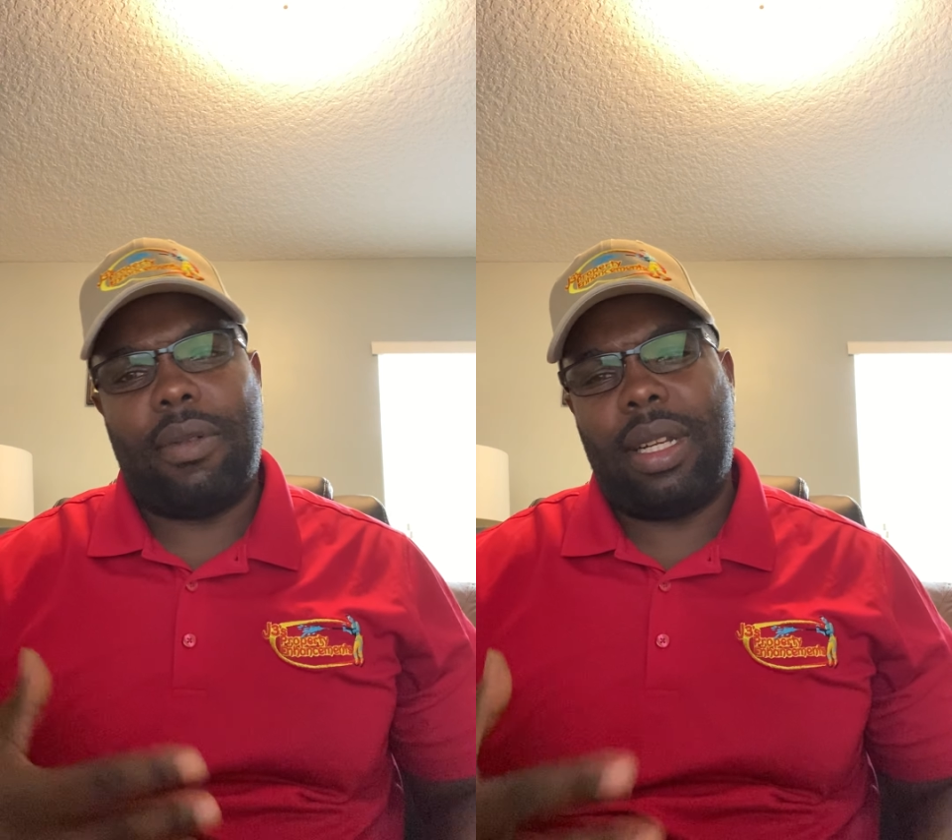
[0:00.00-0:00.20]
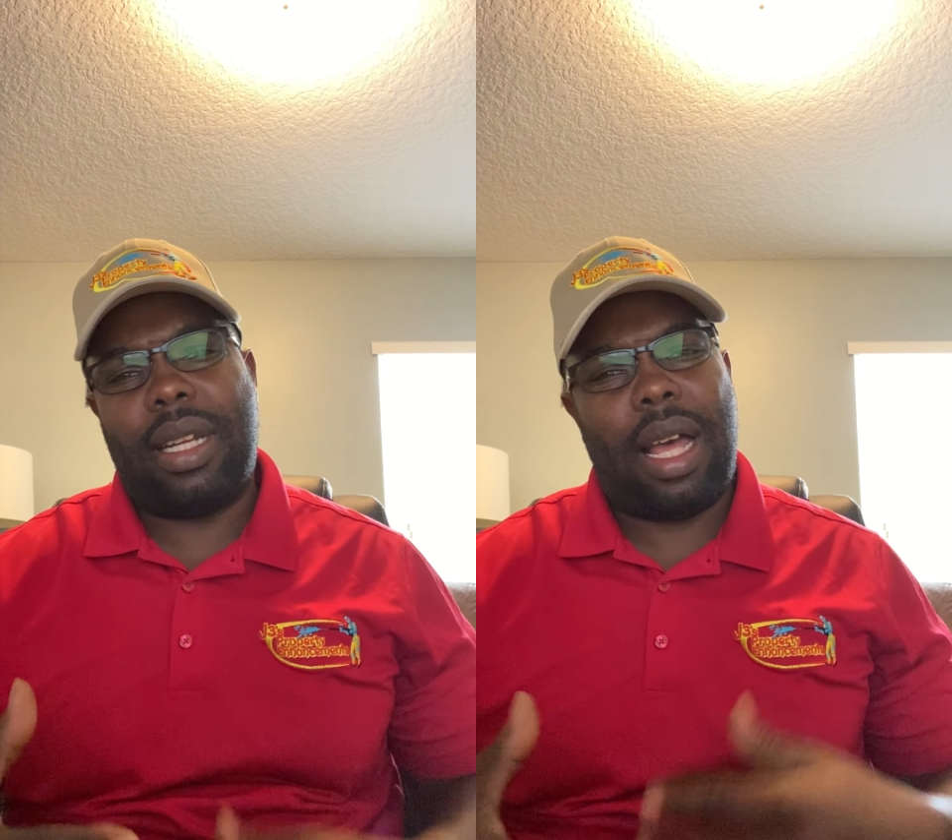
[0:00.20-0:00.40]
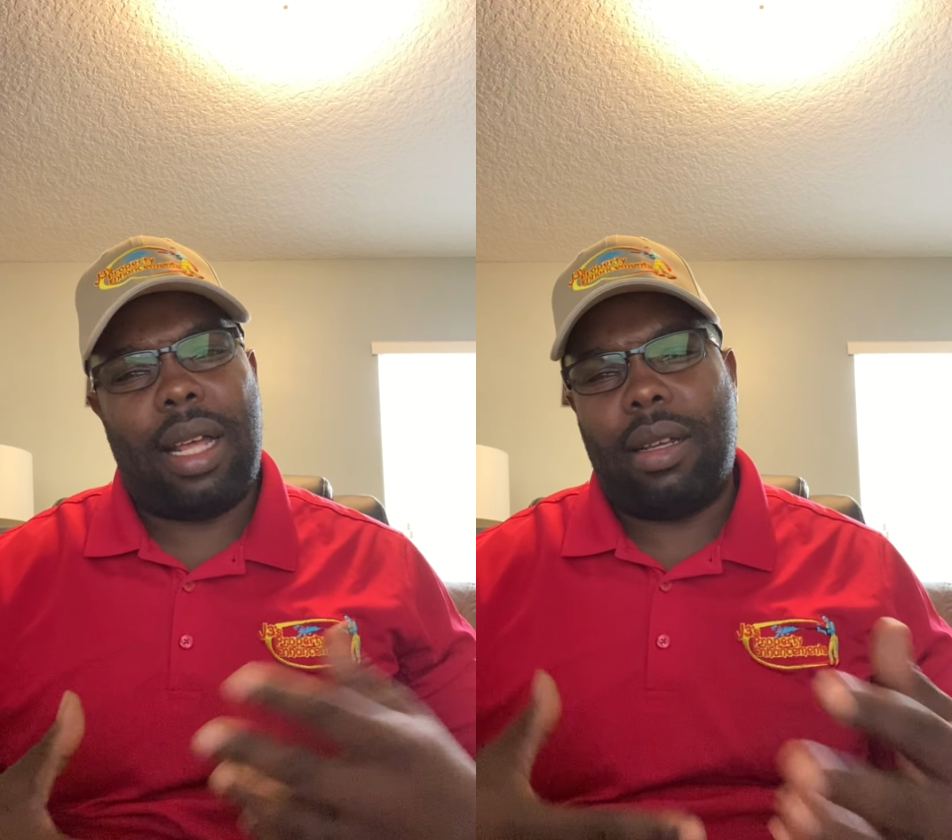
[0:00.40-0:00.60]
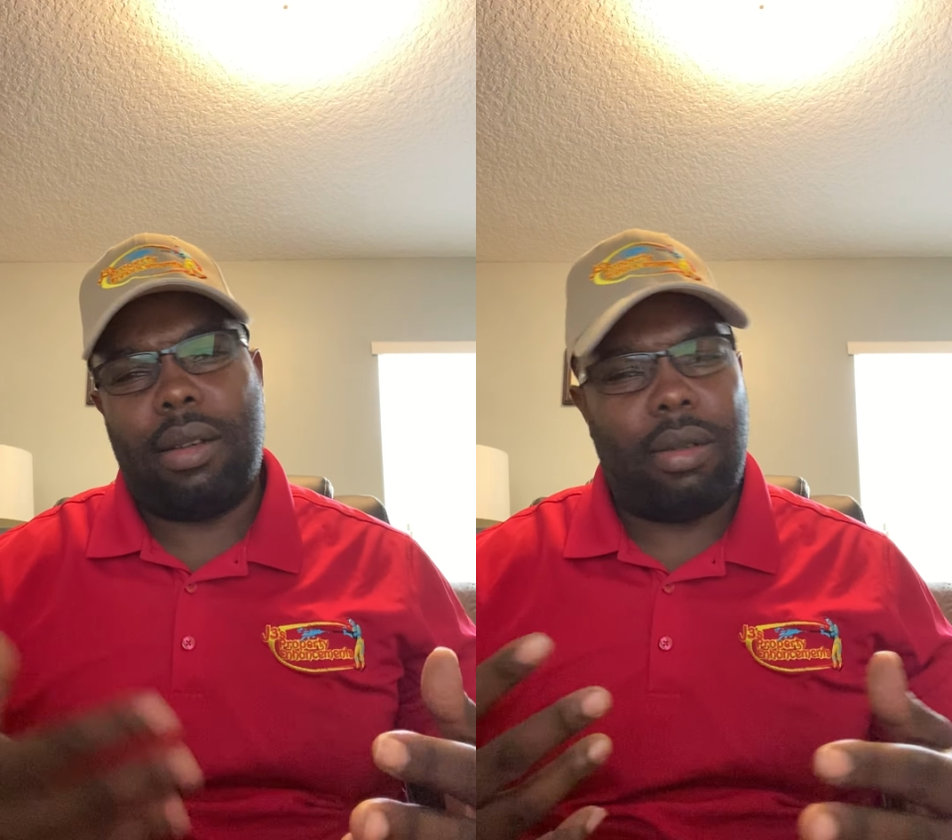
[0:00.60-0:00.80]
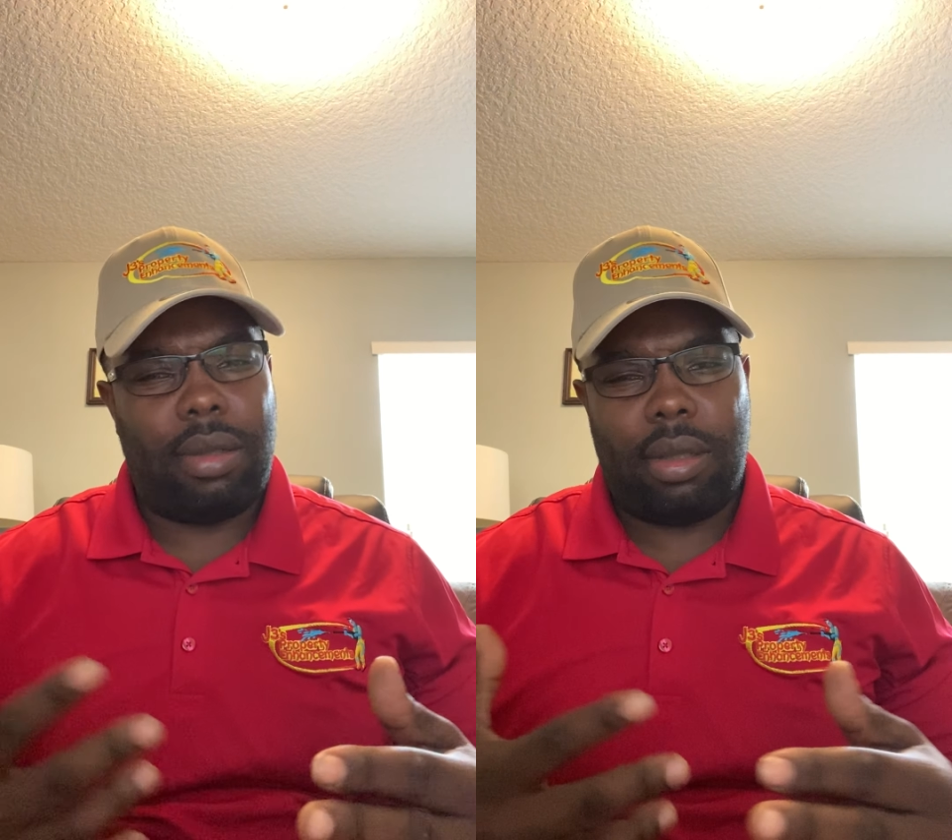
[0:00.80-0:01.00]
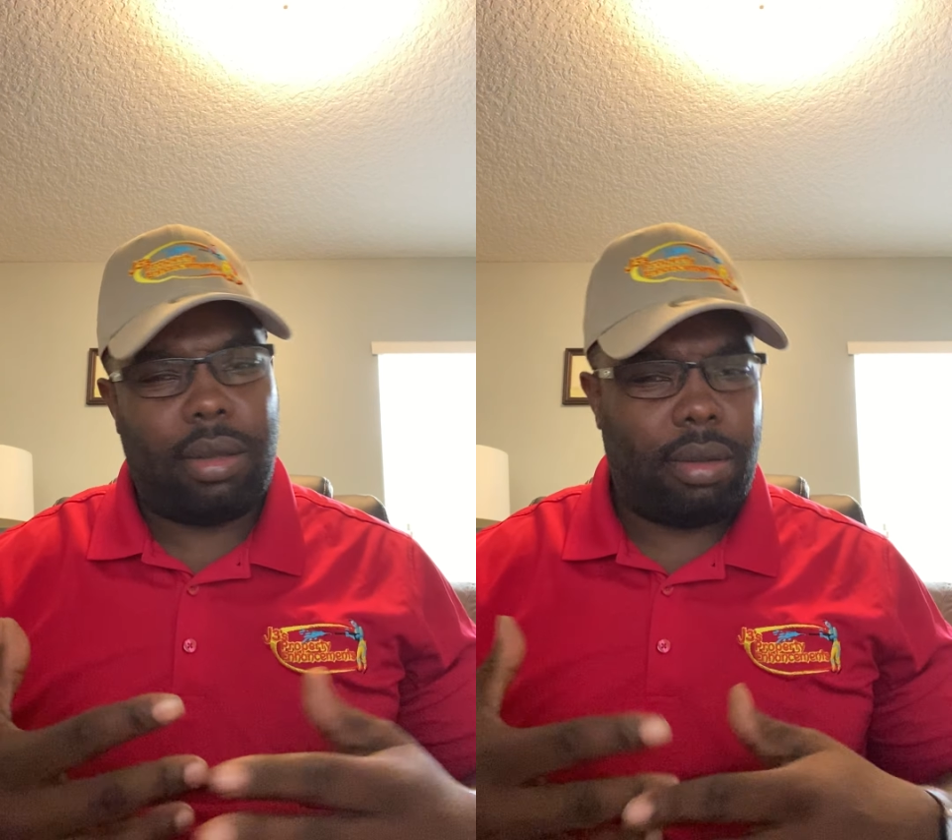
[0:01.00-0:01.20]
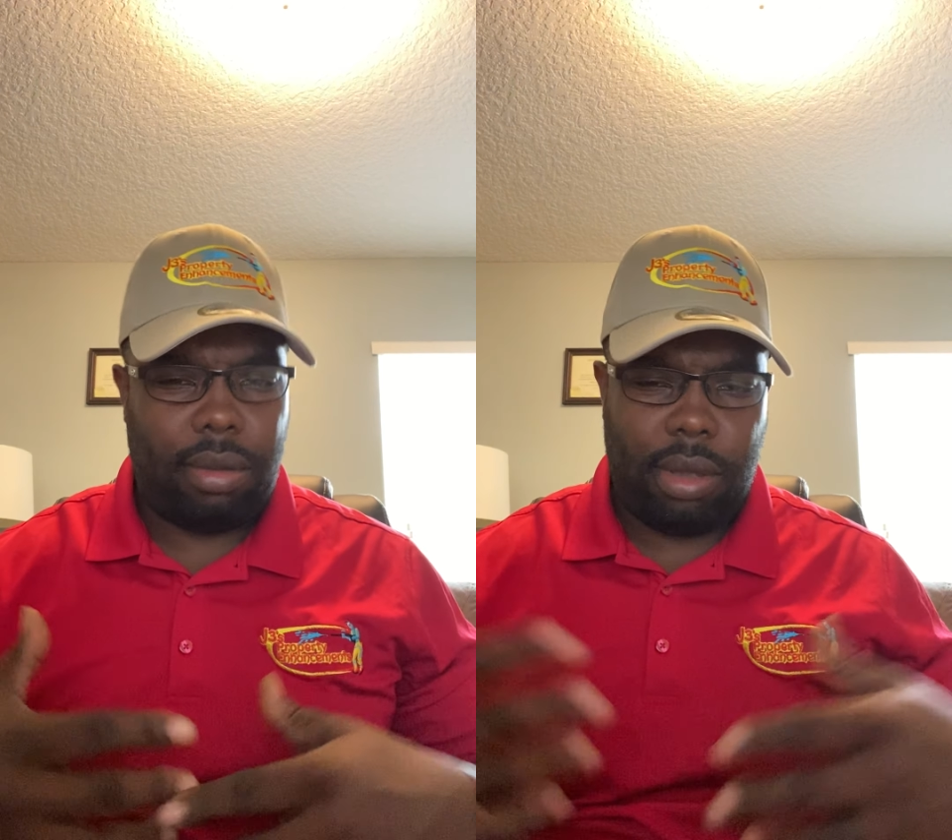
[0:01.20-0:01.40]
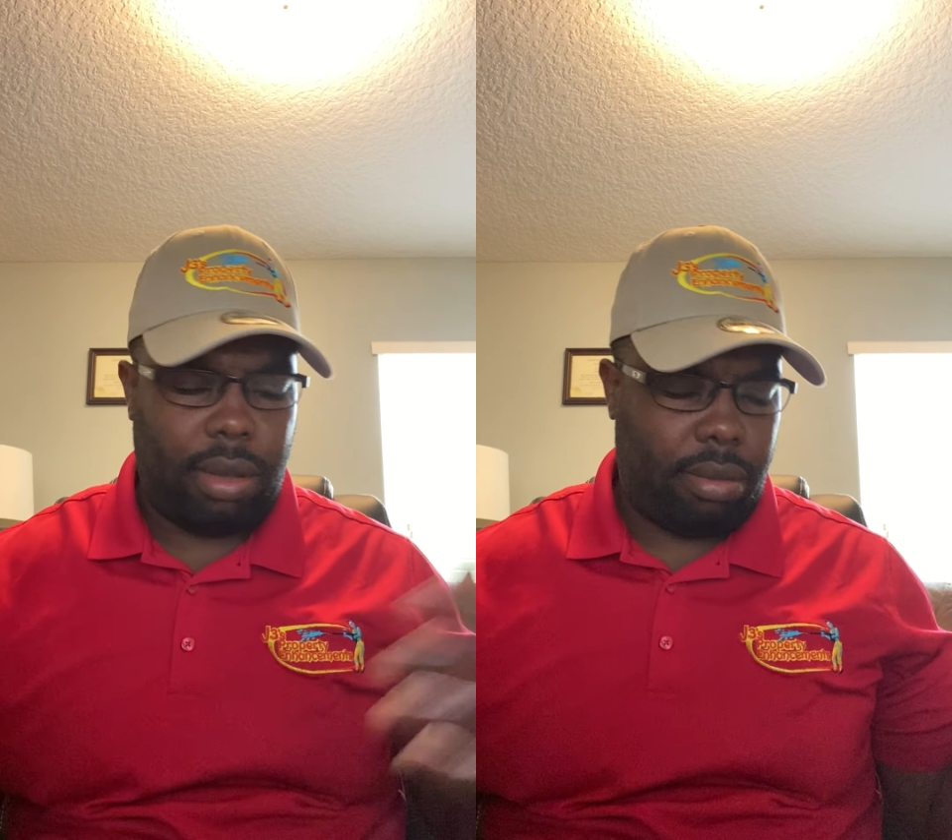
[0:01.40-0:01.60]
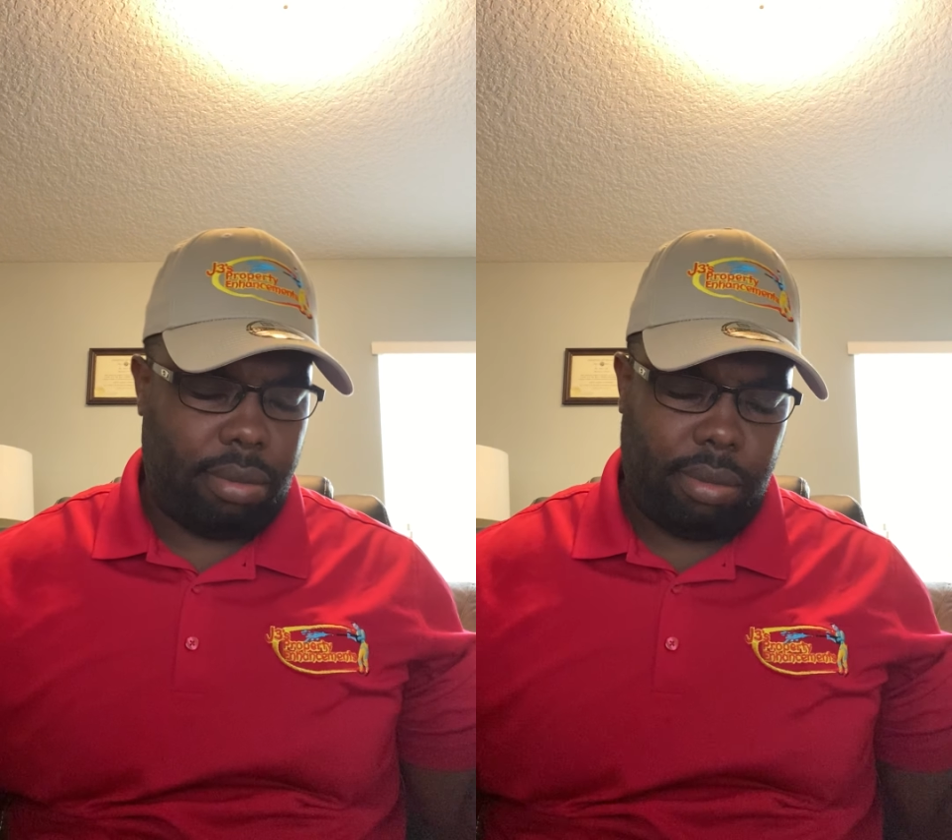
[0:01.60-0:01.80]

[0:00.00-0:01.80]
really not on the, the,